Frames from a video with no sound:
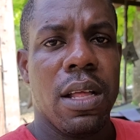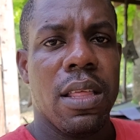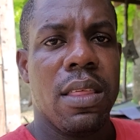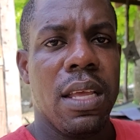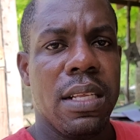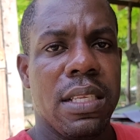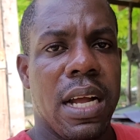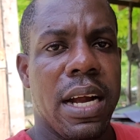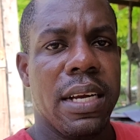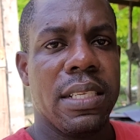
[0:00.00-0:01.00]
things
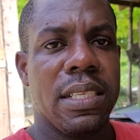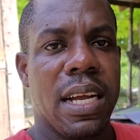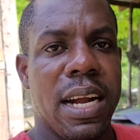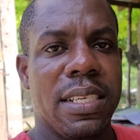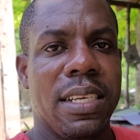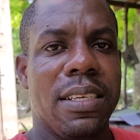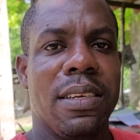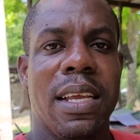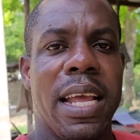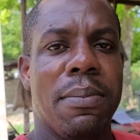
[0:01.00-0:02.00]
are starting to
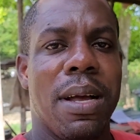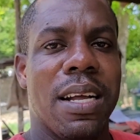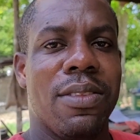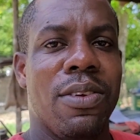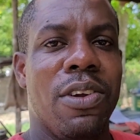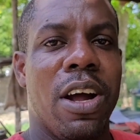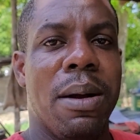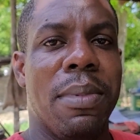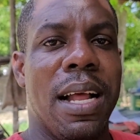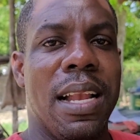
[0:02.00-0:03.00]
get back to
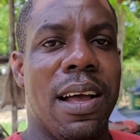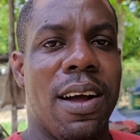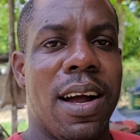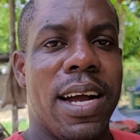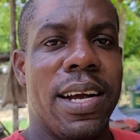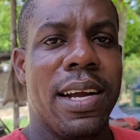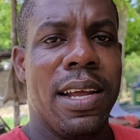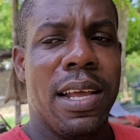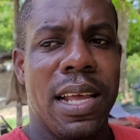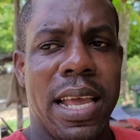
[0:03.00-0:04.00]
normal or
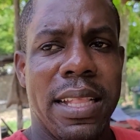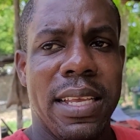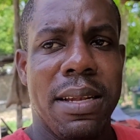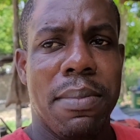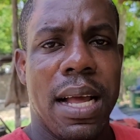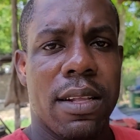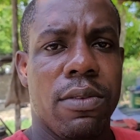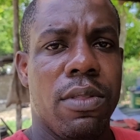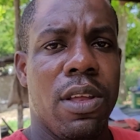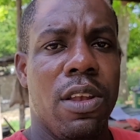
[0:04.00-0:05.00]
getting back to
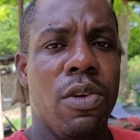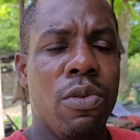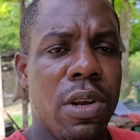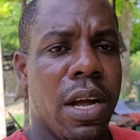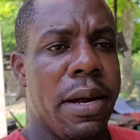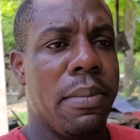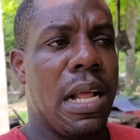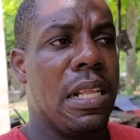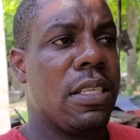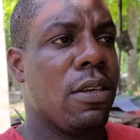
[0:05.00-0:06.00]
the new
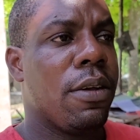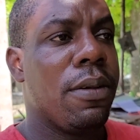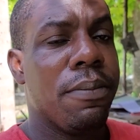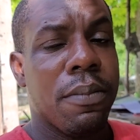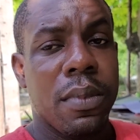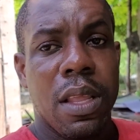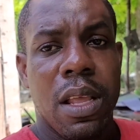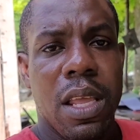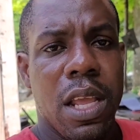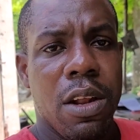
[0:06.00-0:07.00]
normal. So,
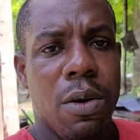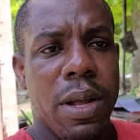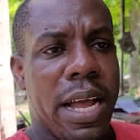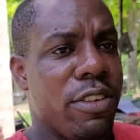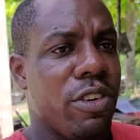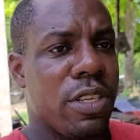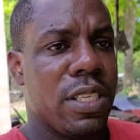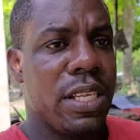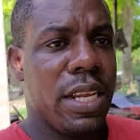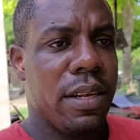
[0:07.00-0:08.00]
you know, we're
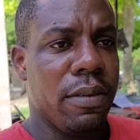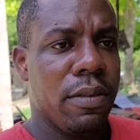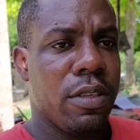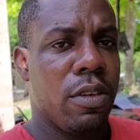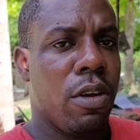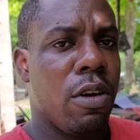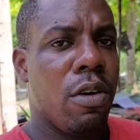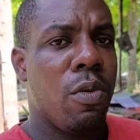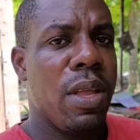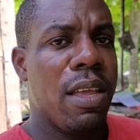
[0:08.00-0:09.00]
adjusting. So
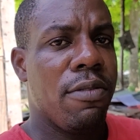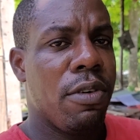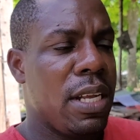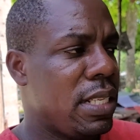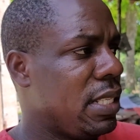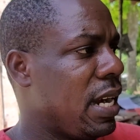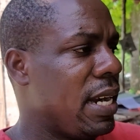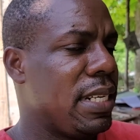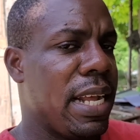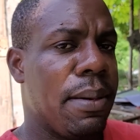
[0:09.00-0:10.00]
we've
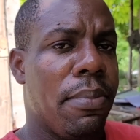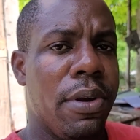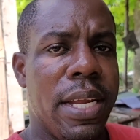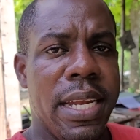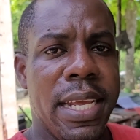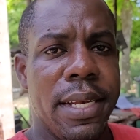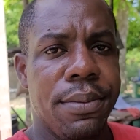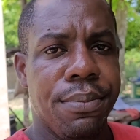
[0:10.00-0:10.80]
restarted breeding,